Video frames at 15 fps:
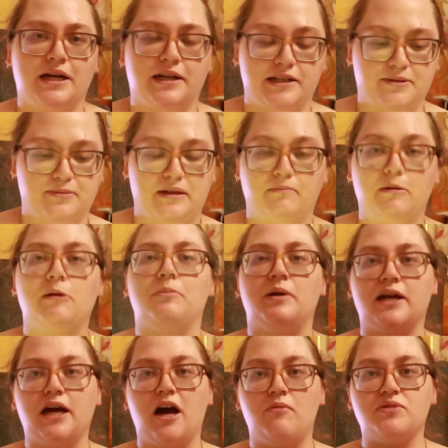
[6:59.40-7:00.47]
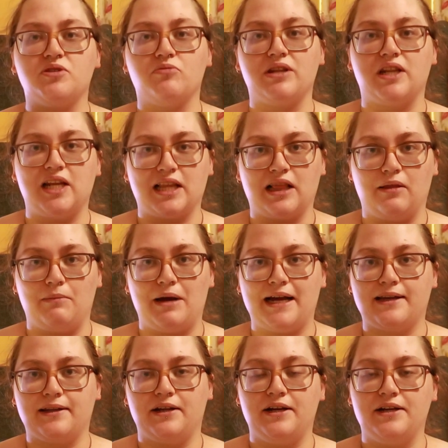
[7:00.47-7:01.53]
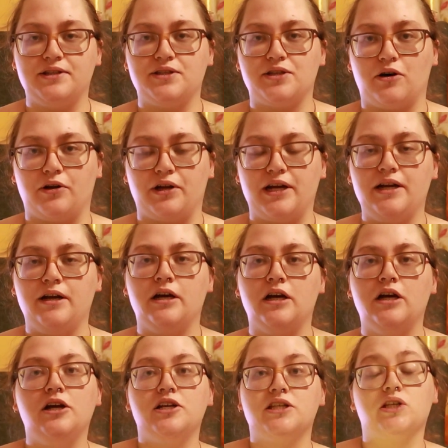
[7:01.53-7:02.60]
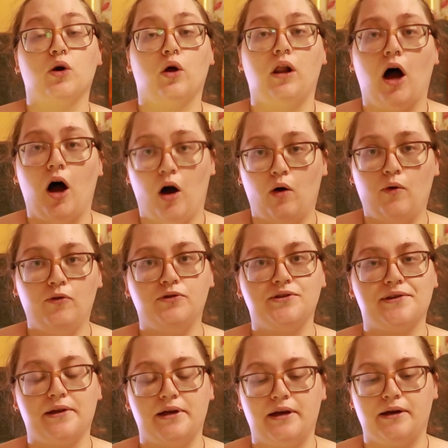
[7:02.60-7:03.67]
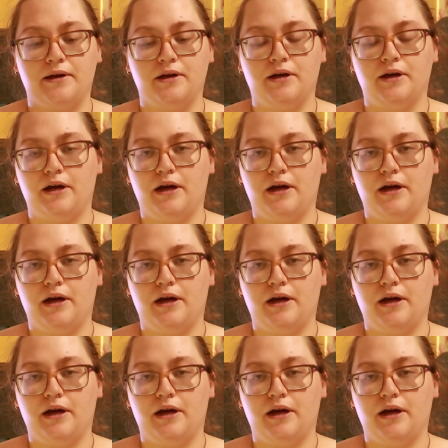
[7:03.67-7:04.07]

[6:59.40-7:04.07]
the magnets with me, but it comes with little magnets on it, so it'll hold the